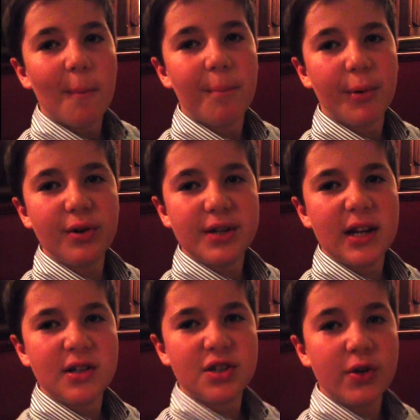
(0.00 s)
burnt
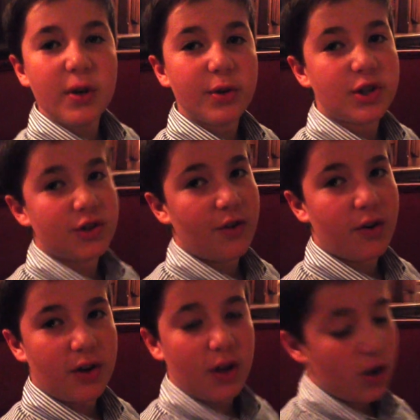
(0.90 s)
taste to it, which is very
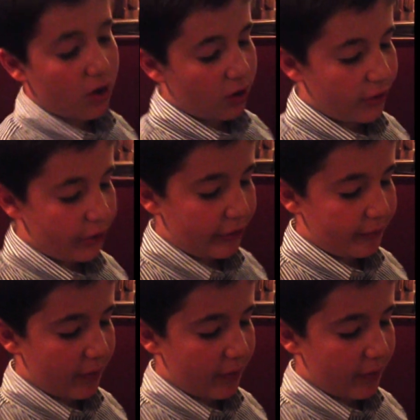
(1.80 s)
good.